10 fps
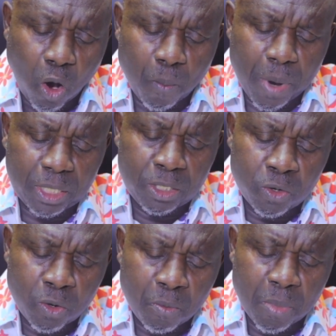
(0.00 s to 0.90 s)
Or
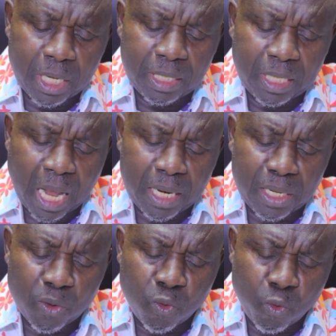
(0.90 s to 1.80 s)
be
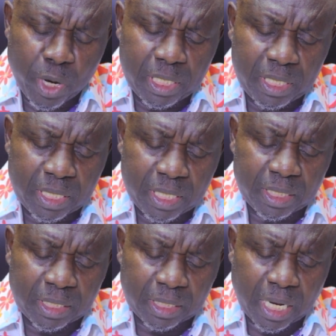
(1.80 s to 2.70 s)
done who
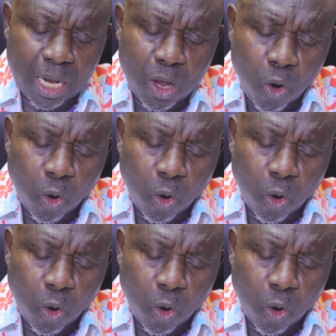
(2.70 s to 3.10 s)
di se